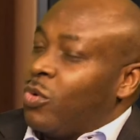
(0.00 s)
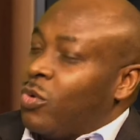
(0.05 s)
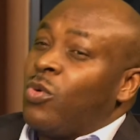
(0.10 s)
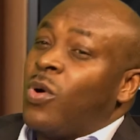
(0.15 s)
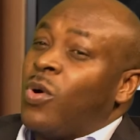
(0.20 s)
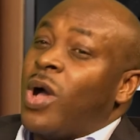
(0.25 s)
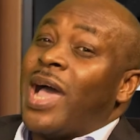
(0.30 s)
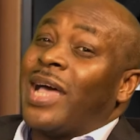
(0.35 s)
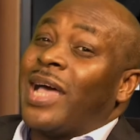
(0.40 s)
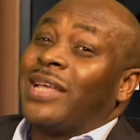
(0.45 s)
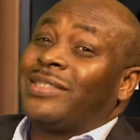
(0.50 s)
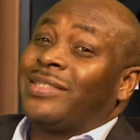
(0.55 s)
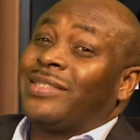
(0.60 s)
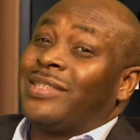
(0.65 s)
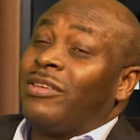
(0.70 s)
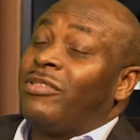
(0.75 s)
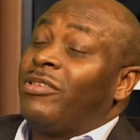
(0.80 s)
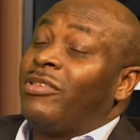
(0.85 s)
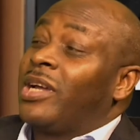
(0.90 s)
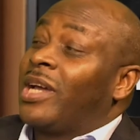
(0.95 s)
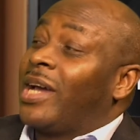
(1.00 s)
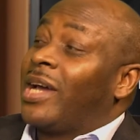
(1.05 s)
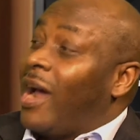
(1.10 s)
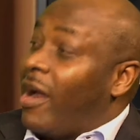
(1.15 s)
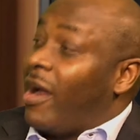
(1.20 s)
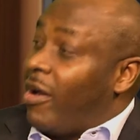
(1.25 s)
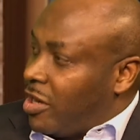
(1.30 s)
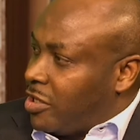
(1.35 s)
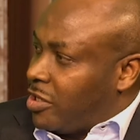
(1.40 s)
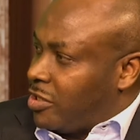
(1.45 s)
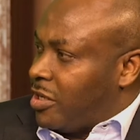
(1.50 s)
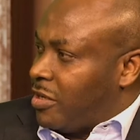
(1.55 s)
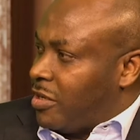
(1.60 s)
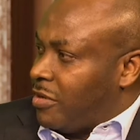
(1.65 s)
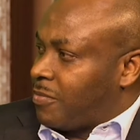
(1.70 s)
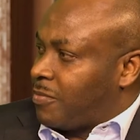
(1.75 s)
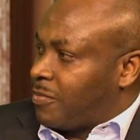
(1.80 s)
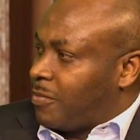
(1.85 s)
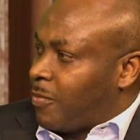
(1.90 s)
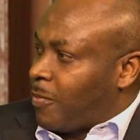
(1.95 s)
Who has the character?
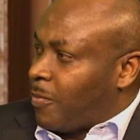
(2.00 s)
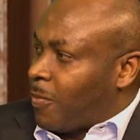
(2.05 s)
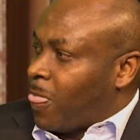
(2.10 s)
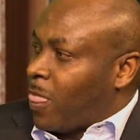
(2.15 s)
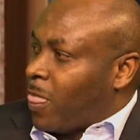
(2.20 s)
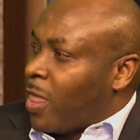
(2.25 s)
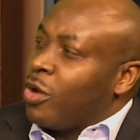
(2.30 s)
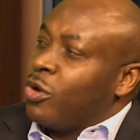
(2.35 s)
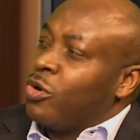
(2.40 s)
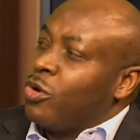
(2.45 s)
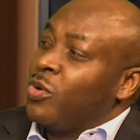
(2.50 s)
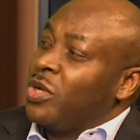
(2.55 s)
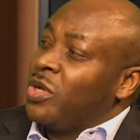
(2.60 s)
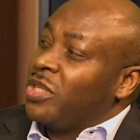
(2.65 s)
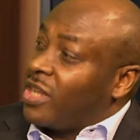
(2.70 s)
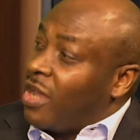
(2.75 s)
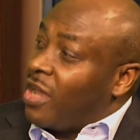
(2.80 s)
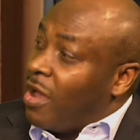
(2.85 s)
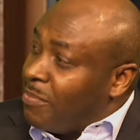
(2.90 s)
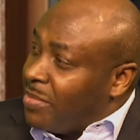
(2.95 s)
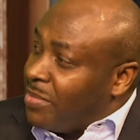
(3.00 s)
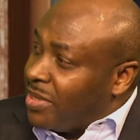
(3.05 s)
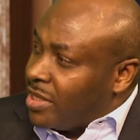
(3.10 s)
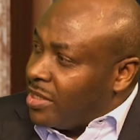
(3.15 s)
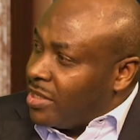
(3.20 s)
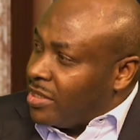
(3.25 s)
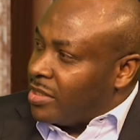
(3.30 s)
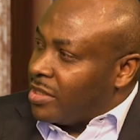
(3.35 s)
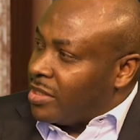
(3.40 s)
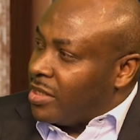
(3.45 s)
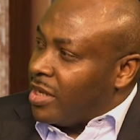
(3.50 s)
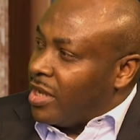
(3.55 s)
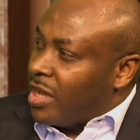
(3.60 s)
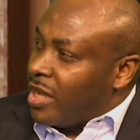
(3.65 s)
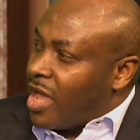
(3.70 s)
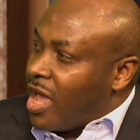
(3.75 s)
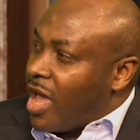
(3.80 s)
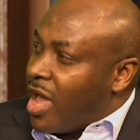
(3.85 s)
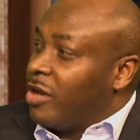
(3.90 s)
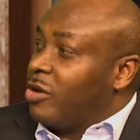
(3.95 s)
Who is competent
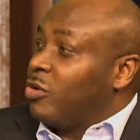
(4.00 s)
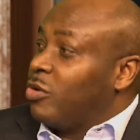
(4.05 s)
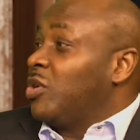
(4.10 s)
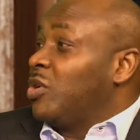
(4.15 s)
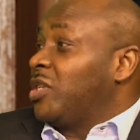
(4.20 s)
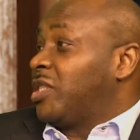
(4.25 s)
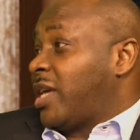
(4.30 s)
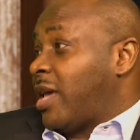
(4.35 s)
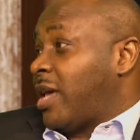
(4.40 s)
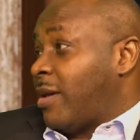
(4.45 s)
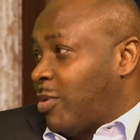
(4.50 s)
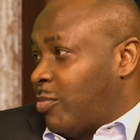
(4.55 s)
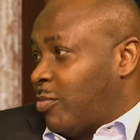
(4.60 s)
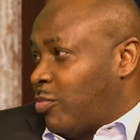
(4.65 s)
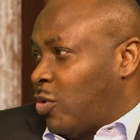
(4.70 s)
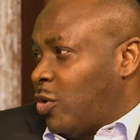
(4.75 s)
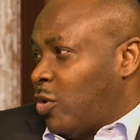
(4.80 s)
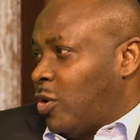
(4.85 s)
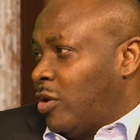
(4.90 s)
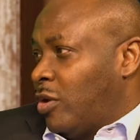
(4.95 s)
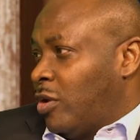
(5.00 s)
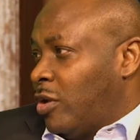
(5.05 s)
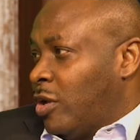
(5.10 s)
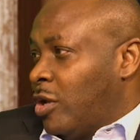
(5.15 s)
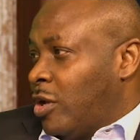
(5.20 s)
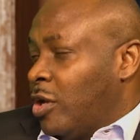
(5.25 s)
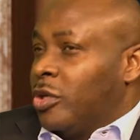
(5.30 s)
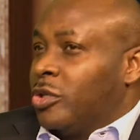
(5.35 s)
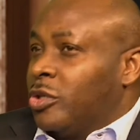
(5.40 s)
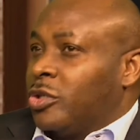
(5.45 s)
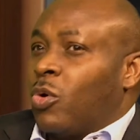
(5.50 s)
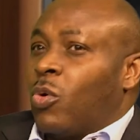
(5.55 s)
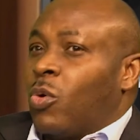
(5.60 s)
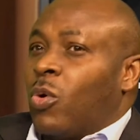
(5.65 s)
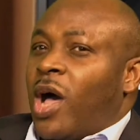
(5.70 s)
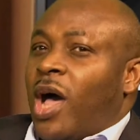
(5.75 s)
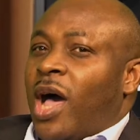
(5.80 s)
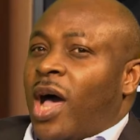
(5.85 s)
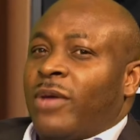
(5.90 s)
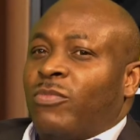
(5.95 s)
and who is capable?
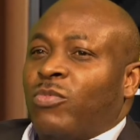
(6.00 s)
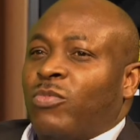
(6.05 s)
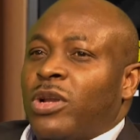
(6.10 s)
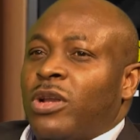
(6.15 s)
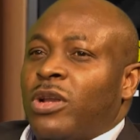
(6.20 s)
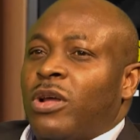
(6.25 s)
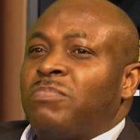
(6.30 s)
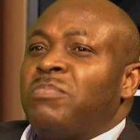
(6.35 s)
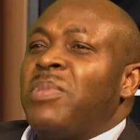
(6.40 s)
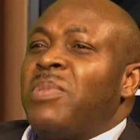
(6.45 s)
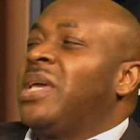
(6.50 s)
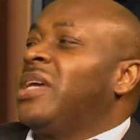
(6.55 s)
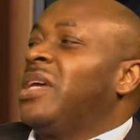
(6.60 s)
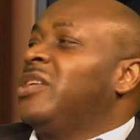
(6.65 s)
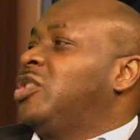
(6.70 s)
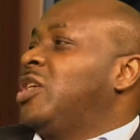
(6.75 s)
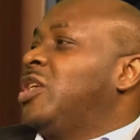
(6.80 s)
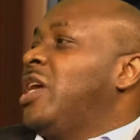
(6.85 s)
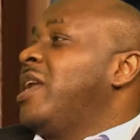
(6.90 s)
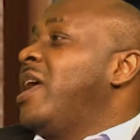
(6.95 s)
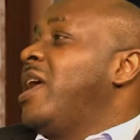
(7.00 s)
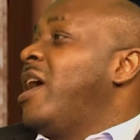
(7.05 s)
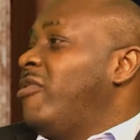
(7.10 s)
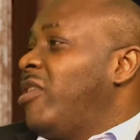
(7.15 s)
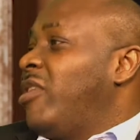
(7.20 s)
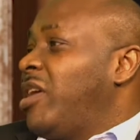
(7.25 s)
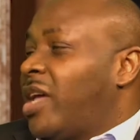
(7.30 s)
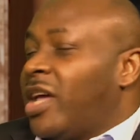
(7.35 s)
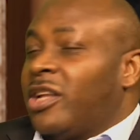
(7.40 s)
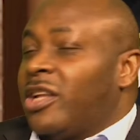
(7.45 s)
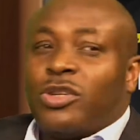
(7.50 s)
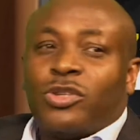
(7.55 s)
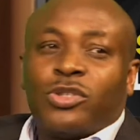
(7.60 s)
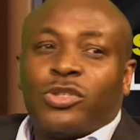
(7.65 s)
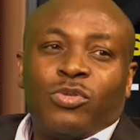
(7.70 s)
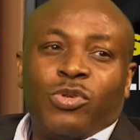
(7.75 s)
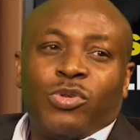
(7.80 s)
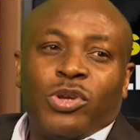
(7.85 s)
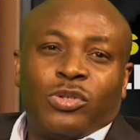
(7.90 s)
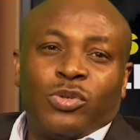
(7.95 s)
So I would not make it generic and
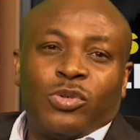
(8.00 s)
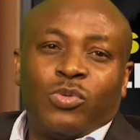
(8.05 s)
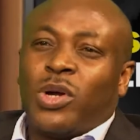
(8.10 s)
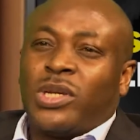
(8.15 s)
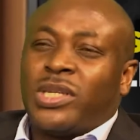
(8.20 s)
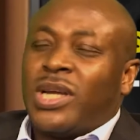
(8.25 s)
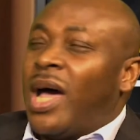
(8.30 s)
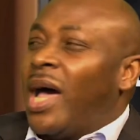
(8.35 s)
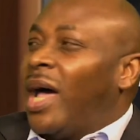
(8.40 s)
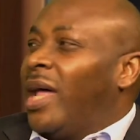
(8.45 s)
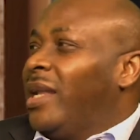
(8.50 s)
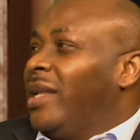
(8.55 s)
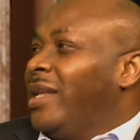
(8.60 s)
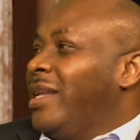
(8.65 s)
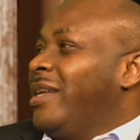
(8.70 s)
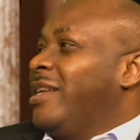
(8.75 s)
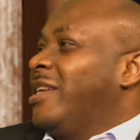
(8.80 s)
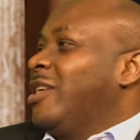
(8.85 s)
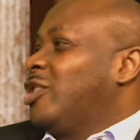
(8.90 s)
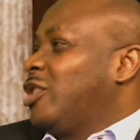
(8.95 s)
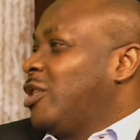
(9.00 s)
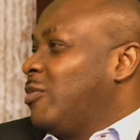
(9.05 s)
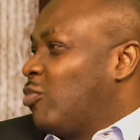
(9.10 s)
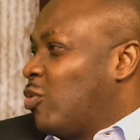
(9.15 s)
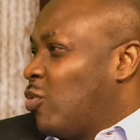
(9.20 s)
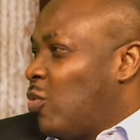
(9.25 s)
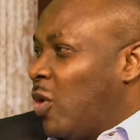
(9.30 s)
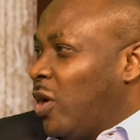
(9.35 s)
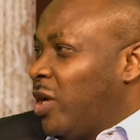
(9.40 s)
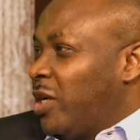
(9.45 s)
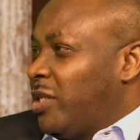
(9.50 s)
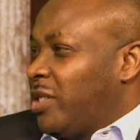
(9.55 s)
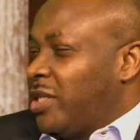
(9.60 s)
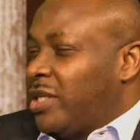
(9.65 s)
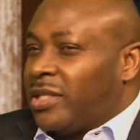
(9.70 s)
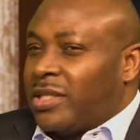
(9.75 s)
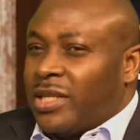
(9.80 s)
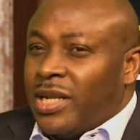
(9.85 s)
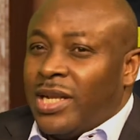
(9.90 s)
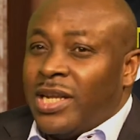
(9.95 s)
just go into what are leadership
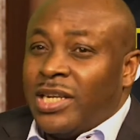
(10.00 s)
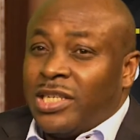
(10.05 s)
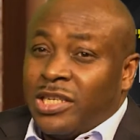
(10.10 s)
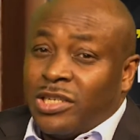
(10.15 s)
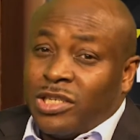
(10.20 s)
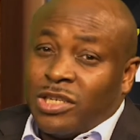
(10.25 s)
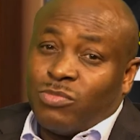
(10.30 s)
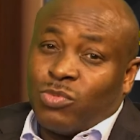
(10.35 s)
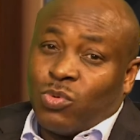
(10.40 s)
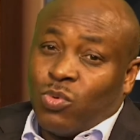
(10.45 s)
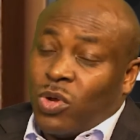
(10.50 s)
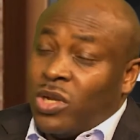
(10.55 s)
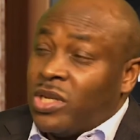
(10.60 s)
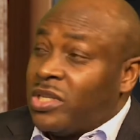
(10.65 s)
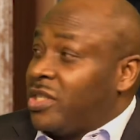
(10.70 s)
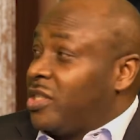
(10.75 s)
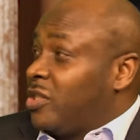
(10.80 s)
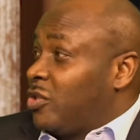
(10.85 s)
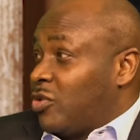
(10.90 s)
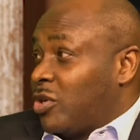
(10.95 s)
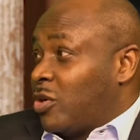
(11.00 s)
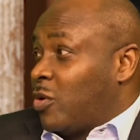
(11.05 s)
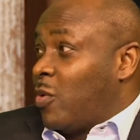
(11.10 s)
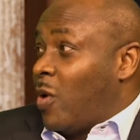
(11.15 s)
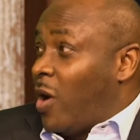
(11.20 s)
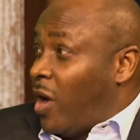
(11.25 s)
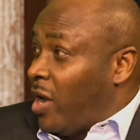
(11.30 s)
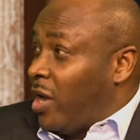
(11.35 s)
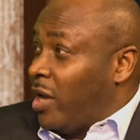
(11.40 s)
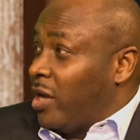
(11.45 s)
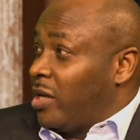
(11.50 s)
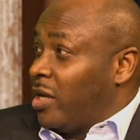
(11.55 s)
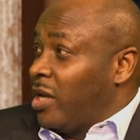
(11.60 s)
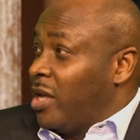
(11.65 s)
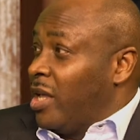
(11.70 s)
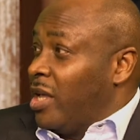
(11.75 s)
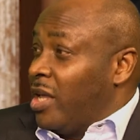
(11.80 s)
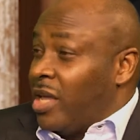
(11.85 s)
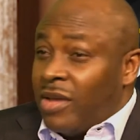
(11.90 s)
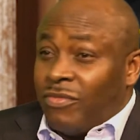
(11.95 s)
qualities. The leadership qualities required,
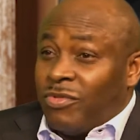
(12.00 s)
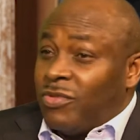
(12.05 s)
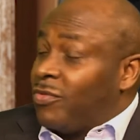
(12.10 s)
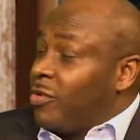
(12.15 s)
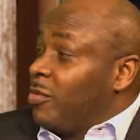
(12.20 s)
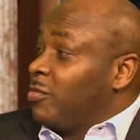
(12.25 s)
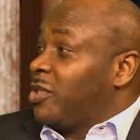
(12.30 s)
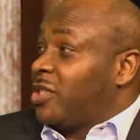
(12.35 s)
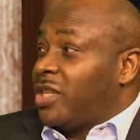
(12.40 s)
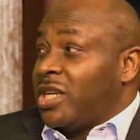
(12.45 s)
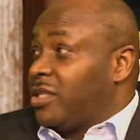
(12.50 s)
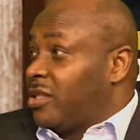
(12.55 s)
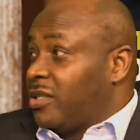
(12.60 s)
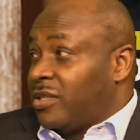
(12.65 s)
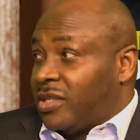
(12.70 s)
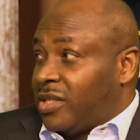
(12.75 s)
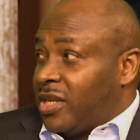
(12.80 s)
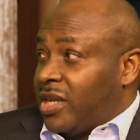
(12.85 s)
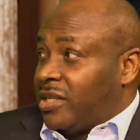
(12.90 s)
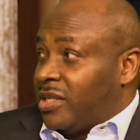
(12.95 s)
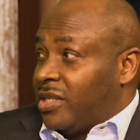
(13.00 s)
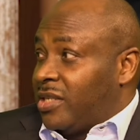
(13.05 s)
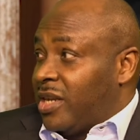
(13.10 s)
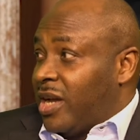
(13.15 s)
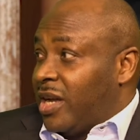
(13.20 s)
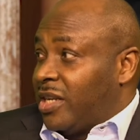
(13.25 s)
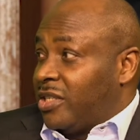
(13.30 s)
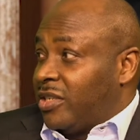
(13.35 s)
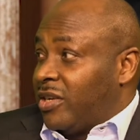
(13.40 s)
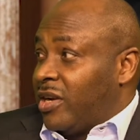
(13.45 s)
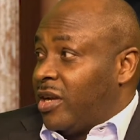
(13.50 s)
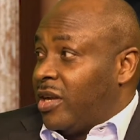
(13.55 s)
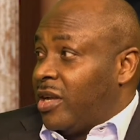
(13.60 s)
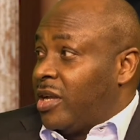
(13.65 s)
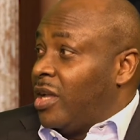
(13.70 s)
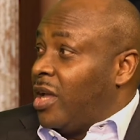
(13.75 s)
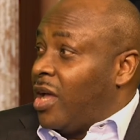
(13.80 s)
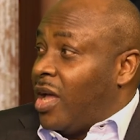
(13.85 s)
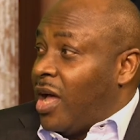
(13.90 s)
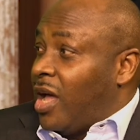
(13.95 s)
even from state to state in
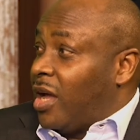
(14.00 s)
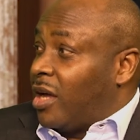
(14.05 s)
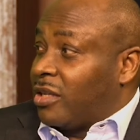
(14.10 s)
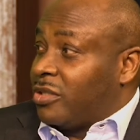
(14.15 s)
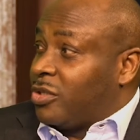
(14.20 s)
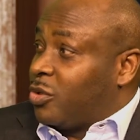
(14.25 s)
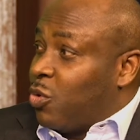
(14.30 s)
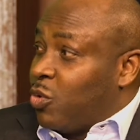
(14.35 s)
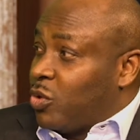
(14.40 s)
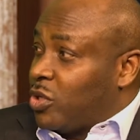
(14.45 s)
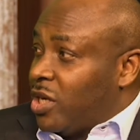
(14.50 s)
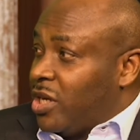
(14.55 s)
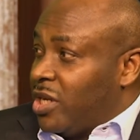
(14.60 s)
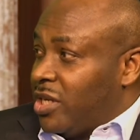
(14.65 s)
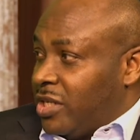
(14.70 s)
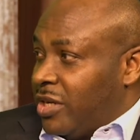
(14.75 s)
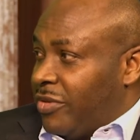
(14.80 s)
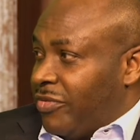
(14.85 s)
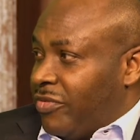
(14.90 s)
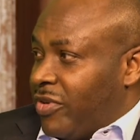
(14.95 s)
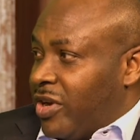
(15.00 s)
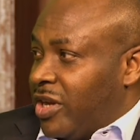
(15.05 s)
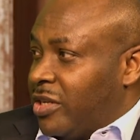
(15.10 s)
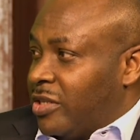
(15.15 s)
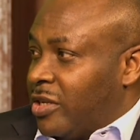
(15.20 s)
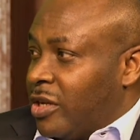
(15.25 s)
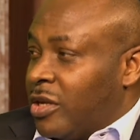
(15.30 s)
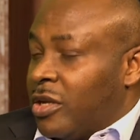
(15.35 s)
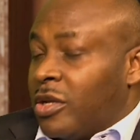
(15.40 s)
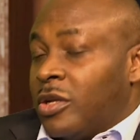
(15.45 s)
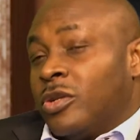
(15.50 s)
Nigeria, are totally different.